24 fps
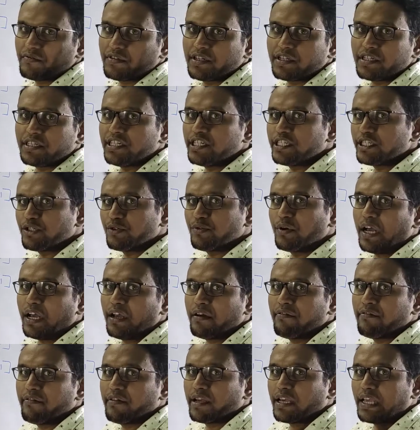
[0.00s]
we need to
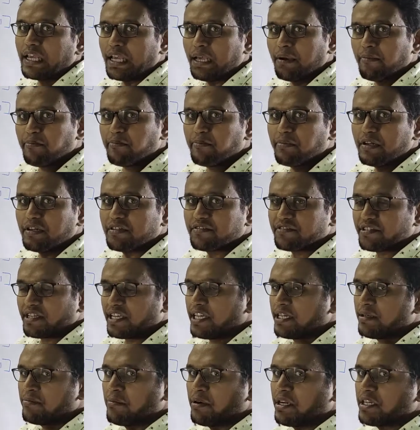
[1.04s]
have m plus
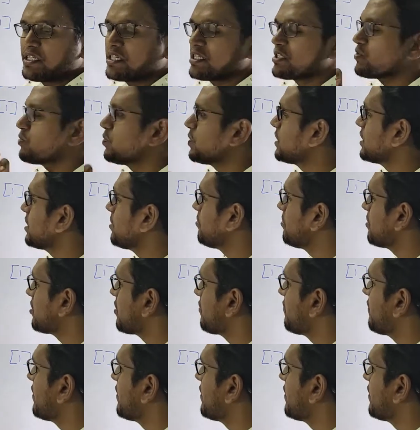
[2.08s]
n minus 1 number of